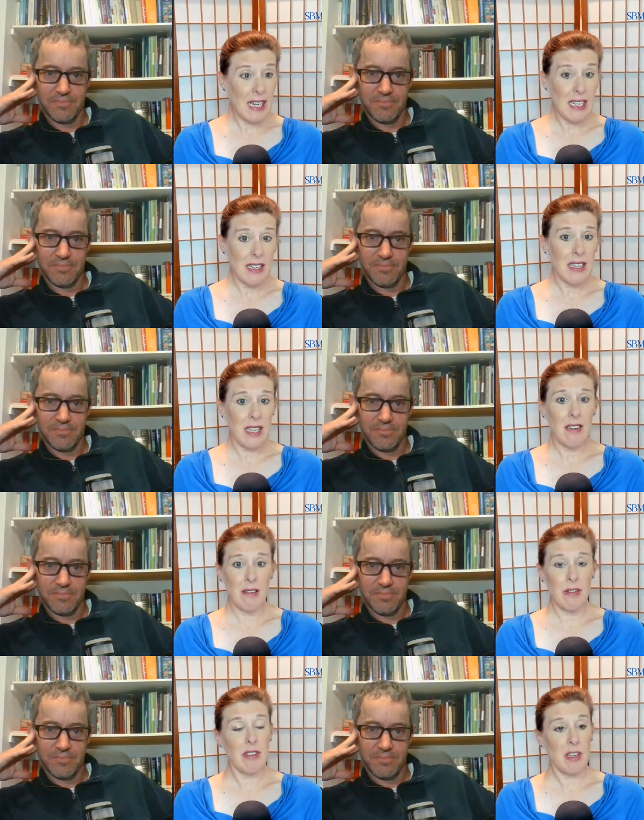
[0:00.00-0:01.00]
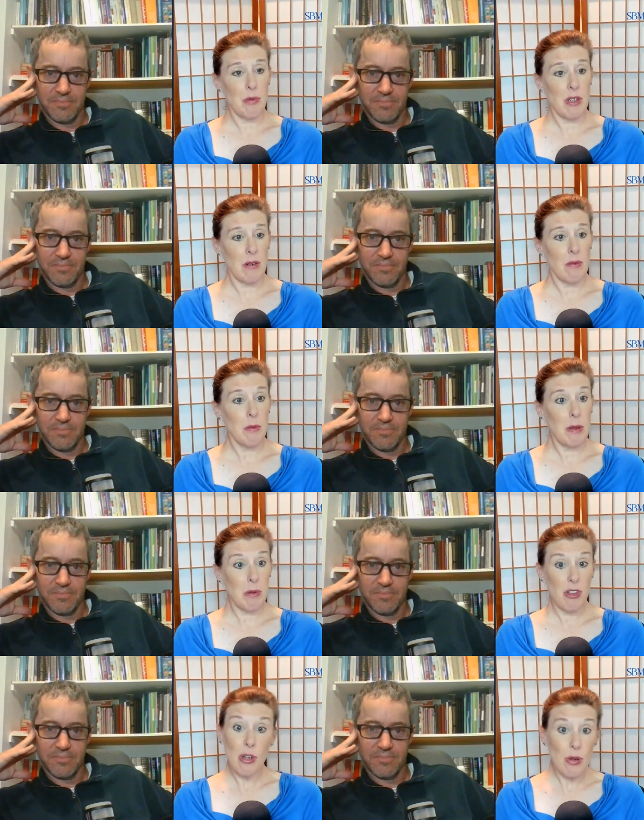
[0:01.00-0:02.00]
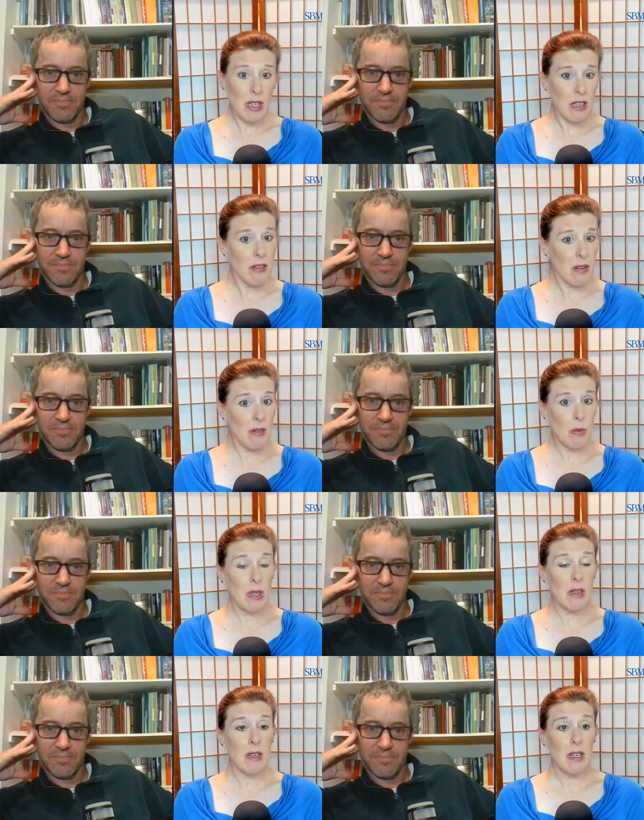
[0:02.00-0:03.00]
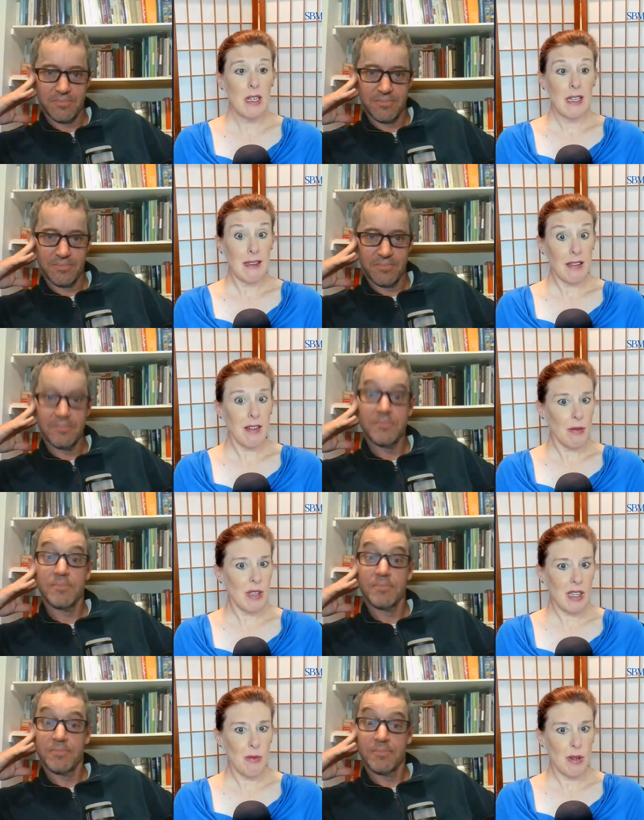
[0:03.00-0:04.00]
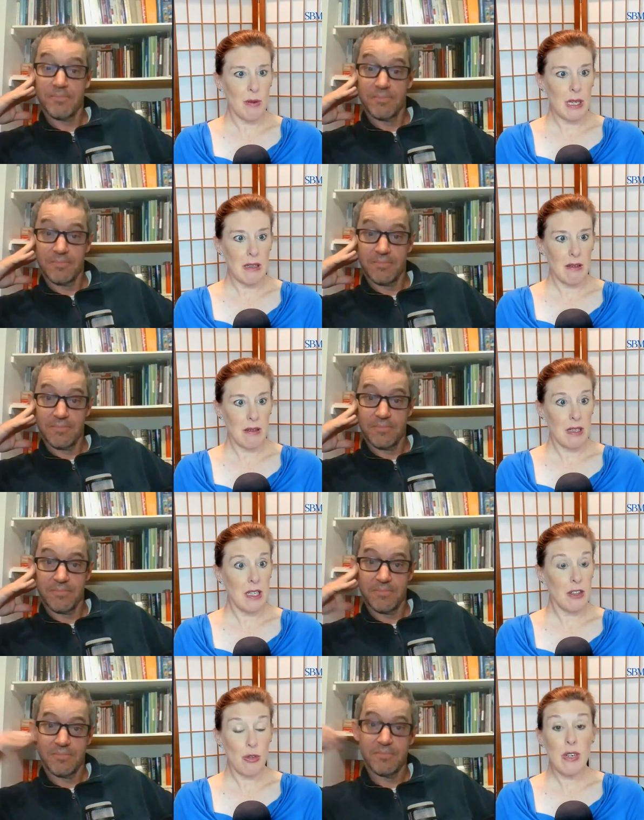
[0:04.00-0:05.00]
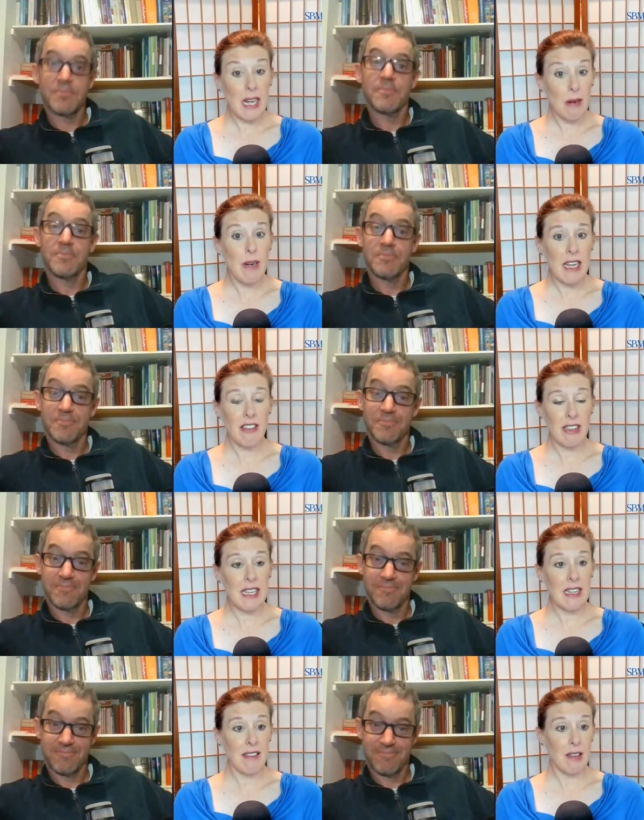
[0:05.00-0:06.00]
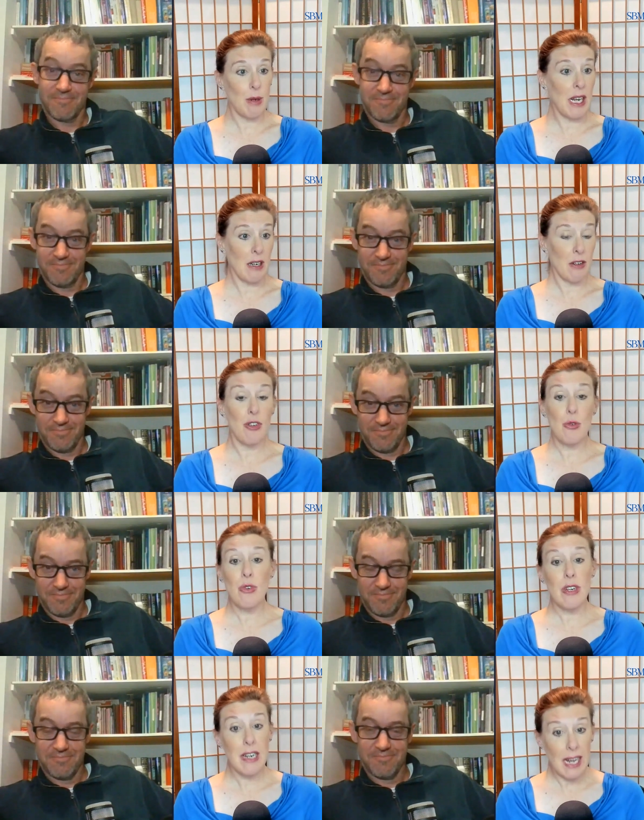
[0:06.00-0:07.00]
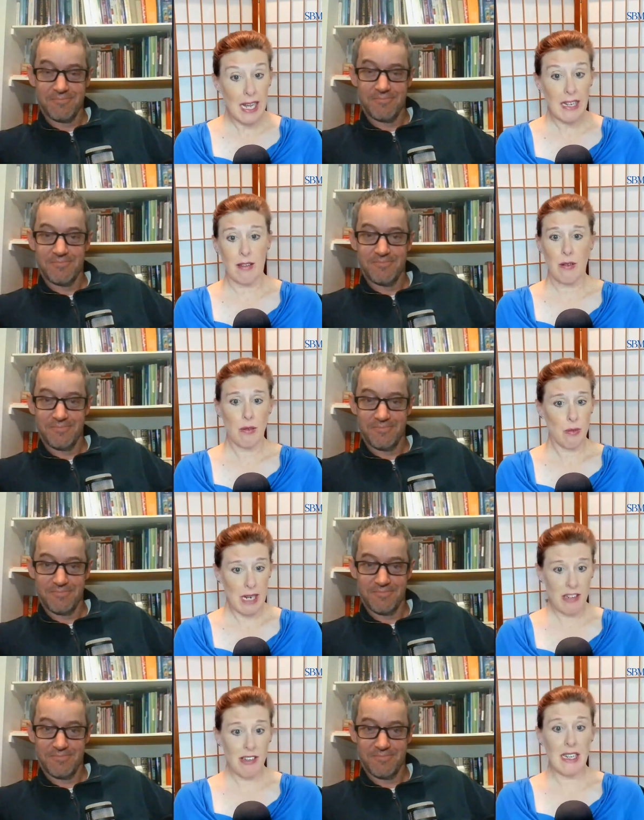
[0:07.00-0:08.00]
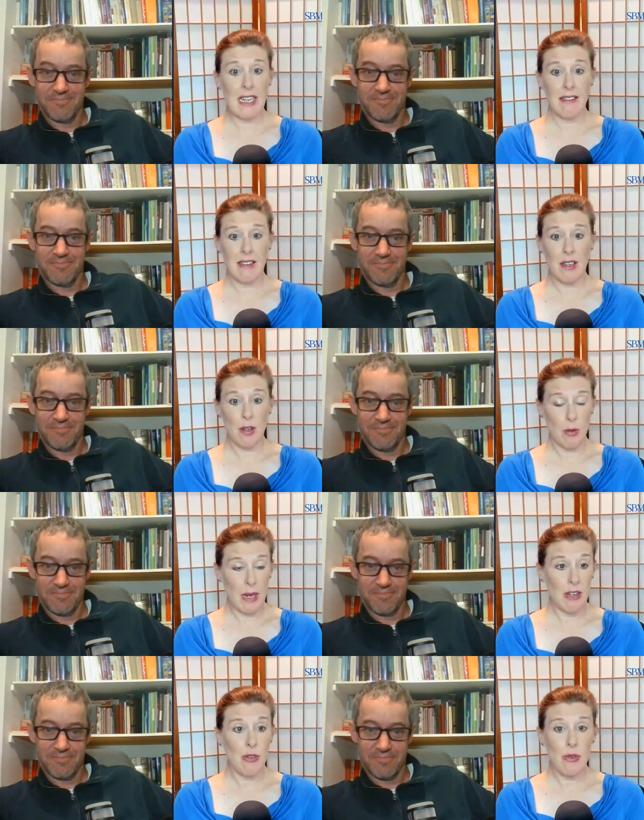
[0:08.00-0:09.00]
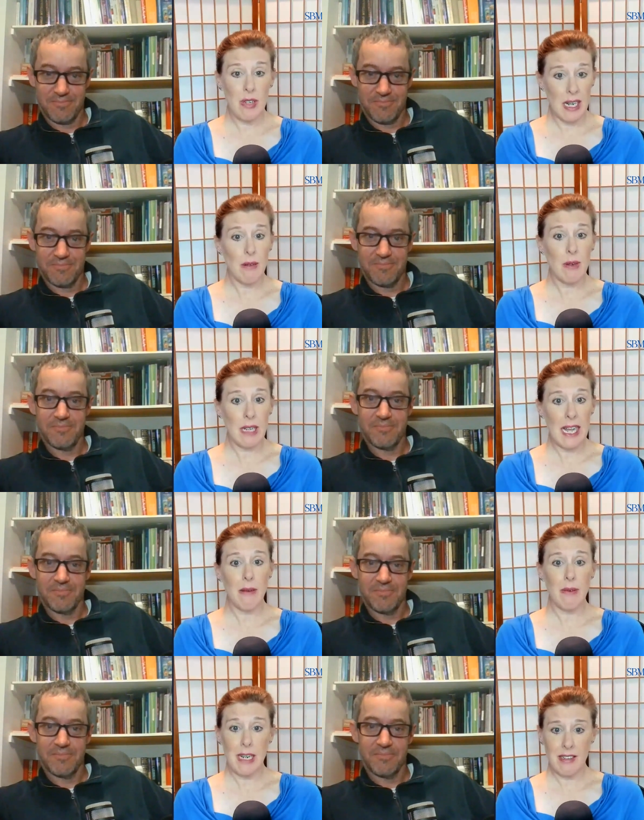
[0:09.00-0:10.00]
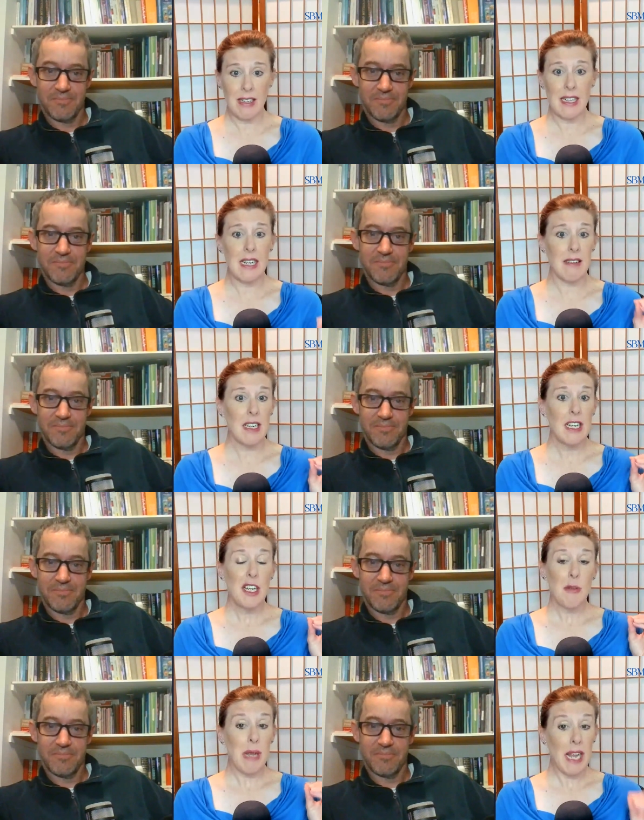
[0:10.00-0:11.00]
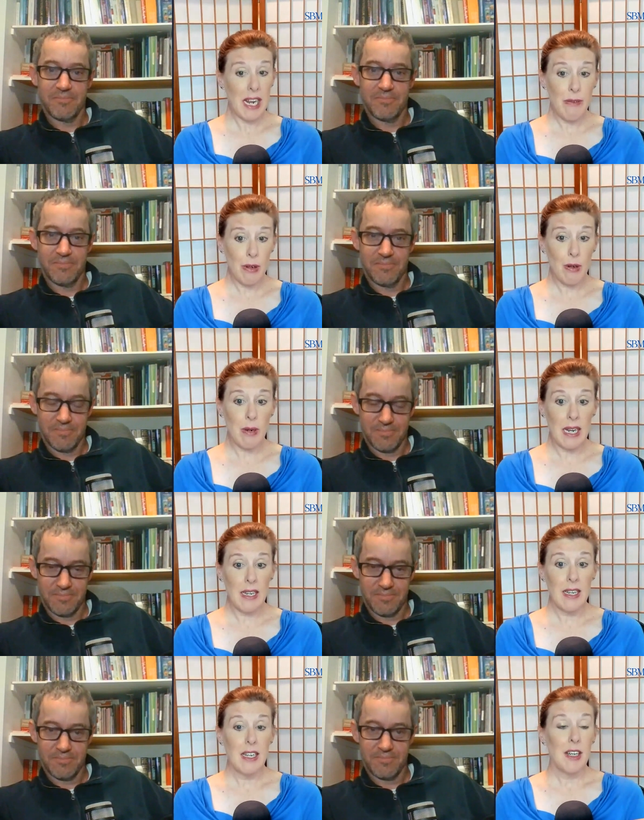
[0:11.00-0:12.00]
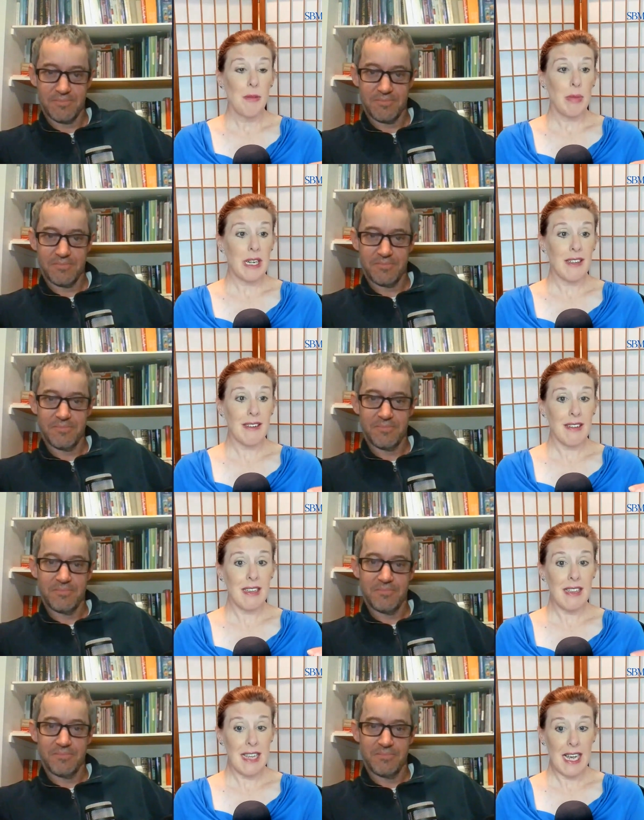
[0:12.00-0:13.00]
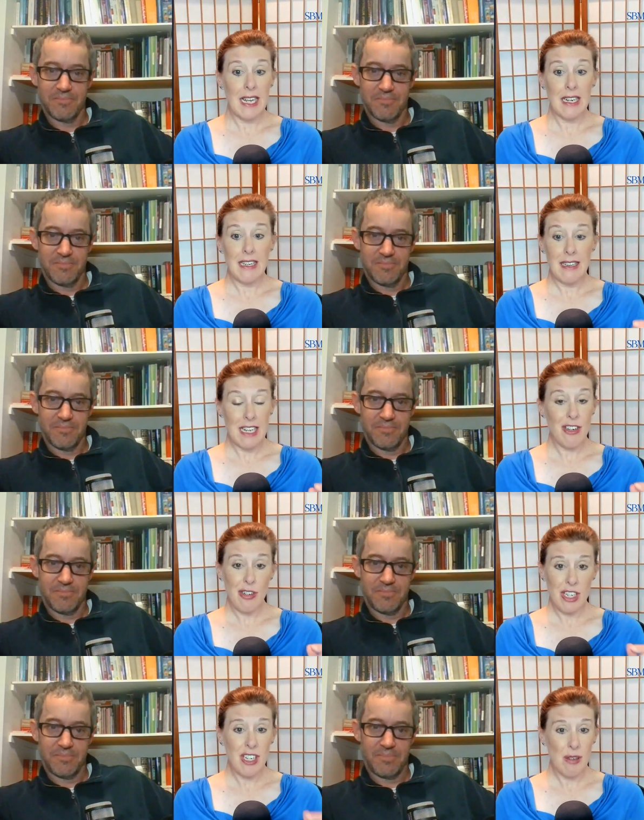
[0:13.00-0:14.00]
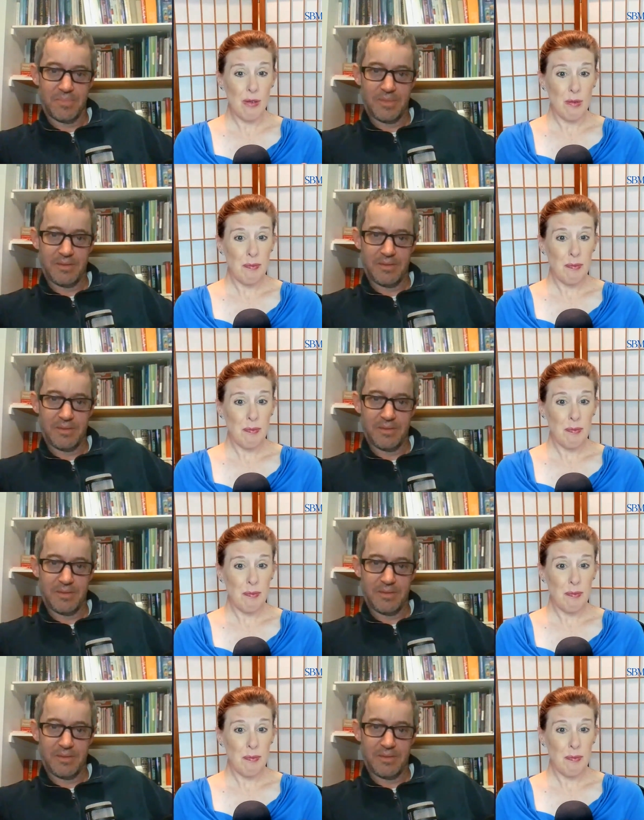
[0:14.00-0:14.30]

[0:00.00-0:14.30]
Speaker 1: indicator of deception. When people choke on a certain word, listen to what that word was. Do not rationalize it away. Do not rationalize it away. Do not rationalize behavior away, because that's your cue.